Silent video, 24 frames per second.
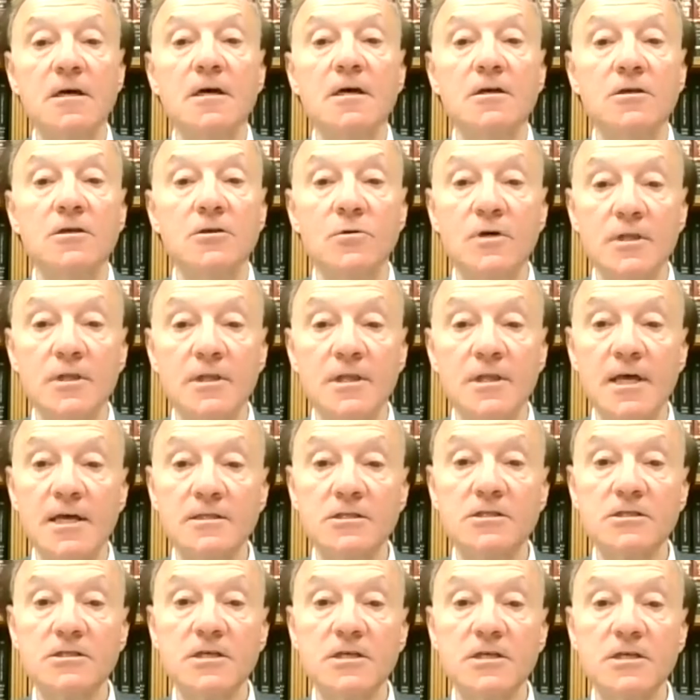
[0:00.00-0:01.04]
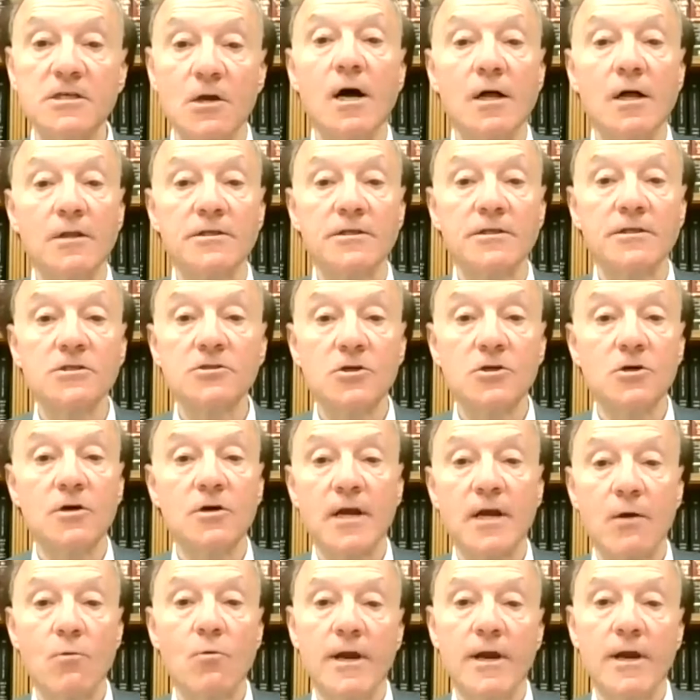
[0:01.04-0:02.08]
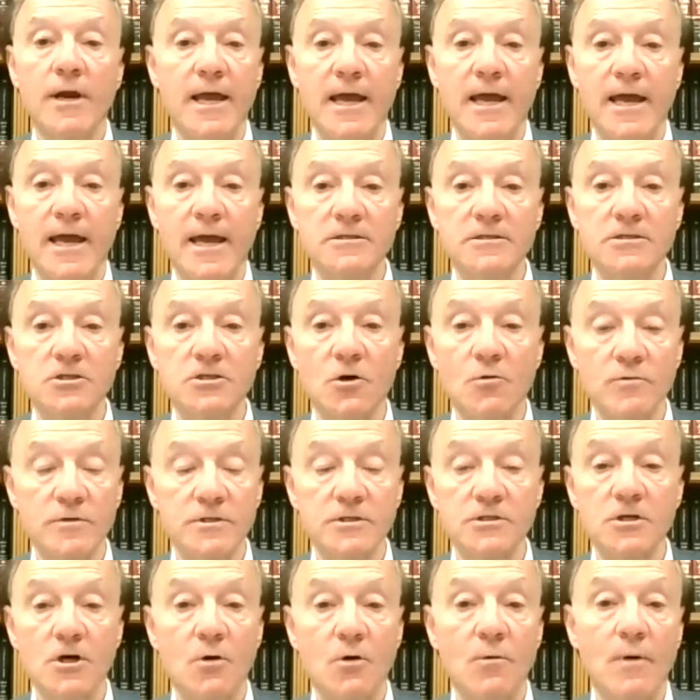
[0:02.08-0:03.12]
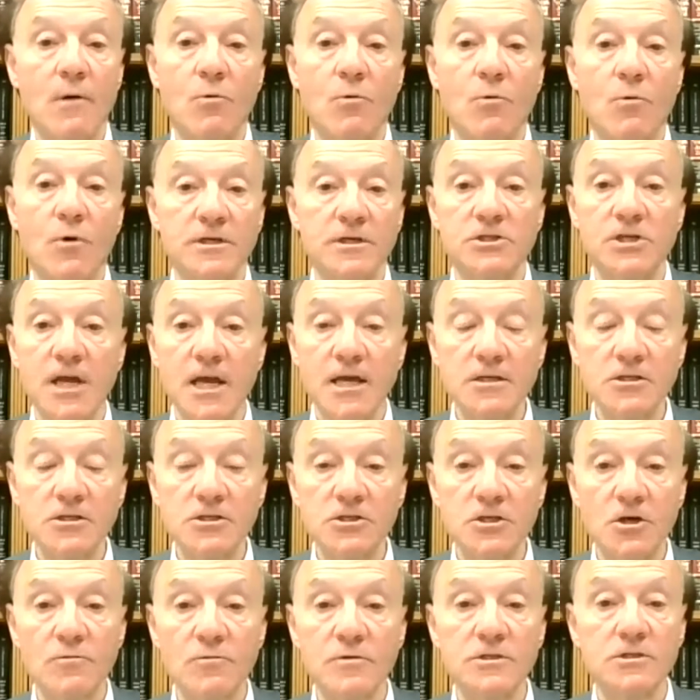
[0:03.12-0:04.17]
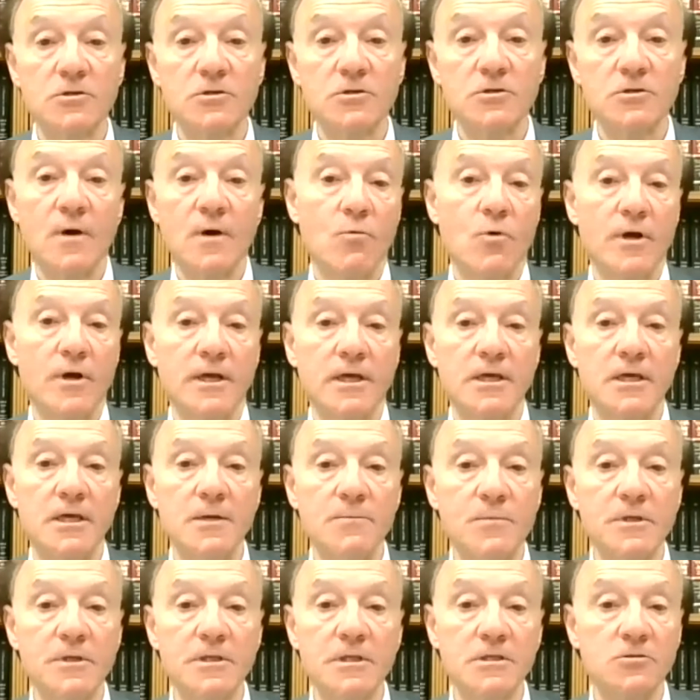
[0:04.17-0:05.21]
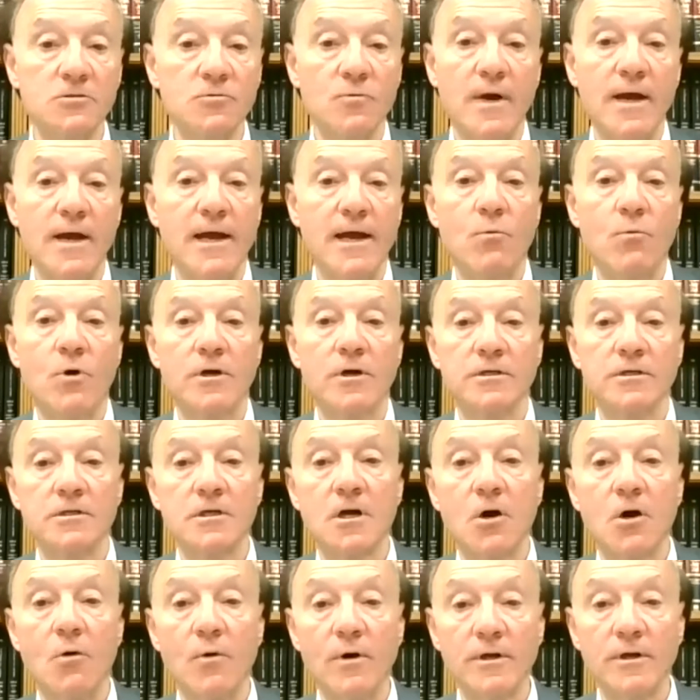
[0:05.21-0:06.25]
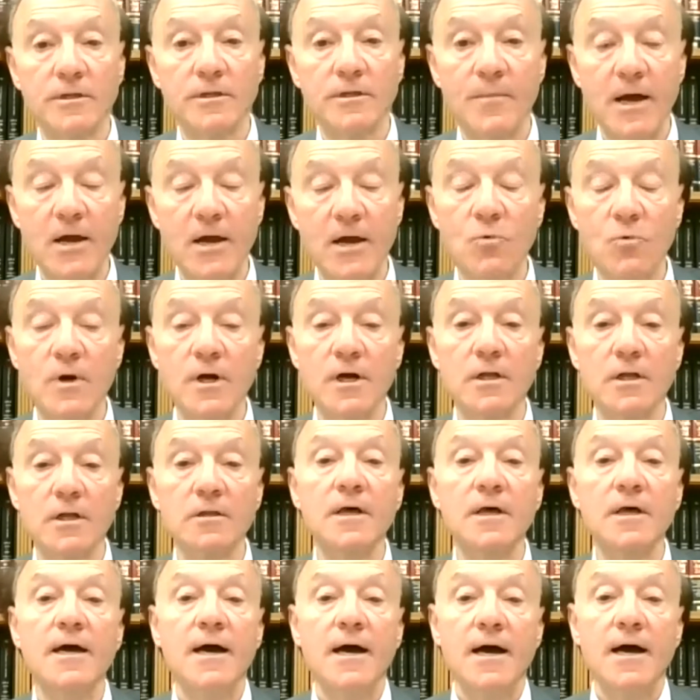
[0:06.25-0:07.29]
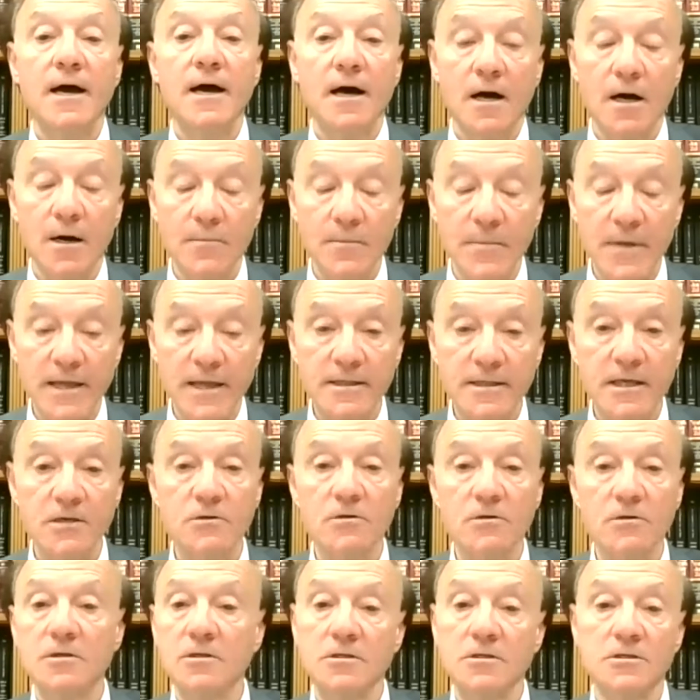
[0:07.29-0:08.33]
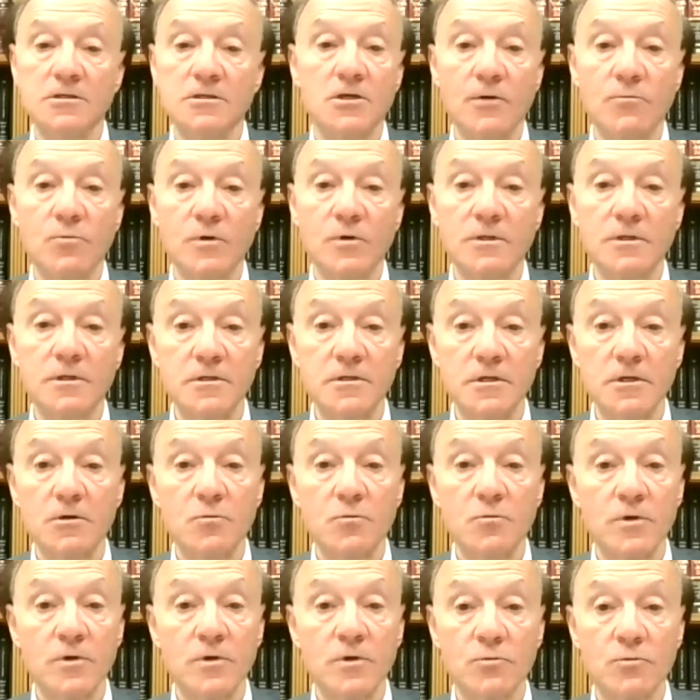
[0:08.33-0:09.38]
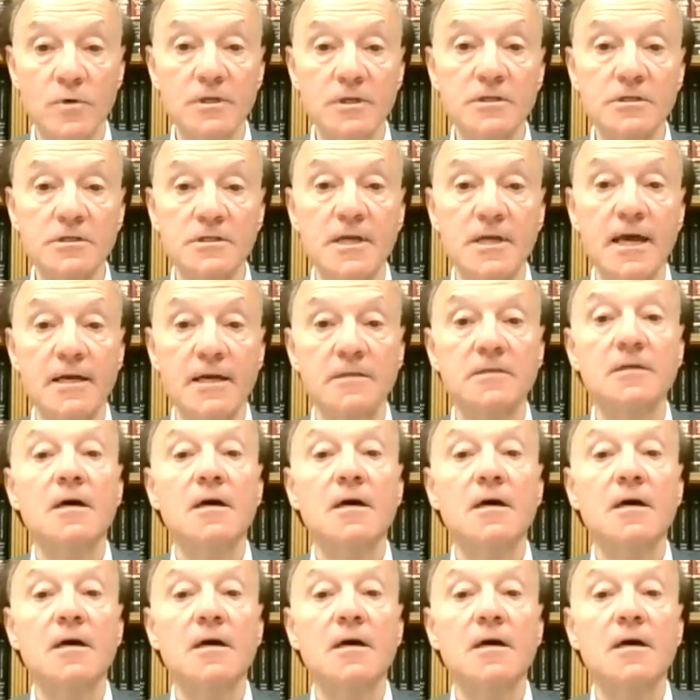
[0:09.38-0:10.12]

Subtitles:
you can then say, well, this is good. I want to add so-and-so. I want to change so-and-so. I want to keep it this way. I want it to go under my will. And then you can decide what to do. With real estate